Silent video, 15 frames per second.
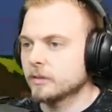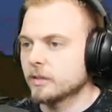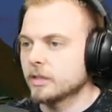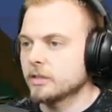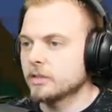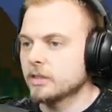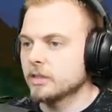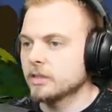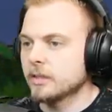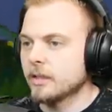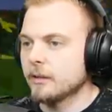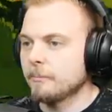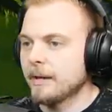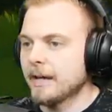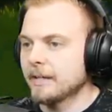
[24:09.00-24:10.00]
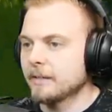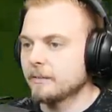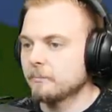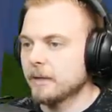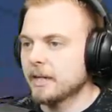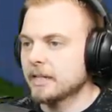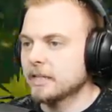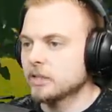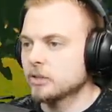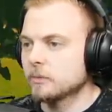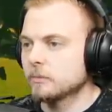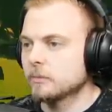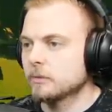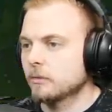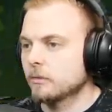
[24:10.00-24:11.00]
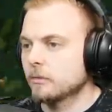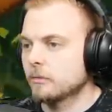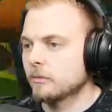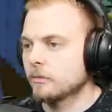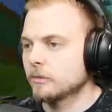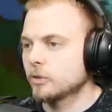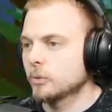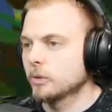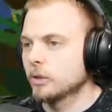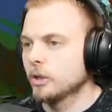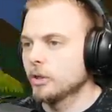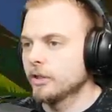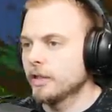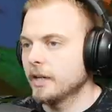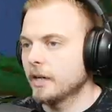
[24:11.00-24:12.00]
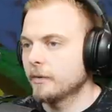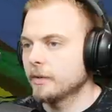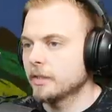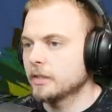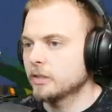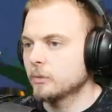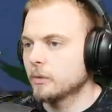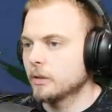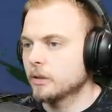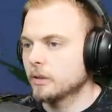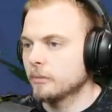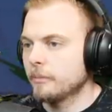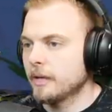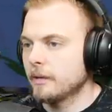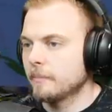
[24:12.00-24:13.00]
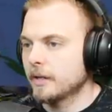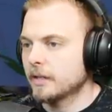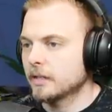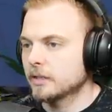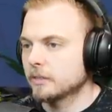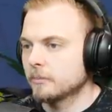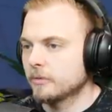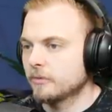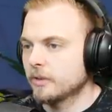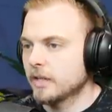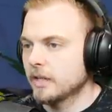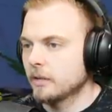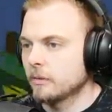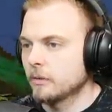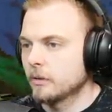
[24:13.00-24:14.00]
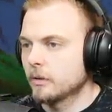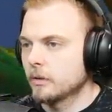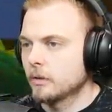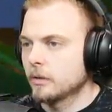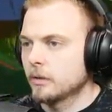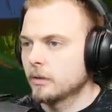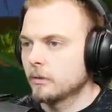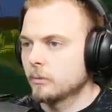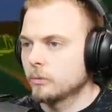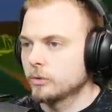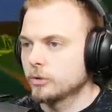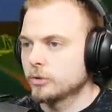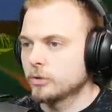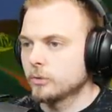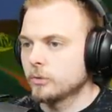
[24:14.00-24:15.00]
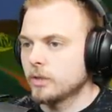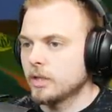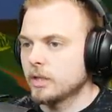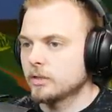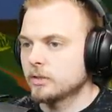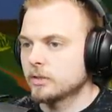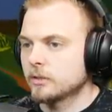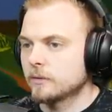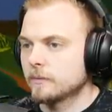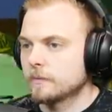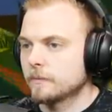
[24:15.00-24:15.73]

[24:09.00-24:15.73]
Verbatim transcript: This is a bad mechanism to unload it. I really need to work on a better mechanism, but for now, we'll just do this.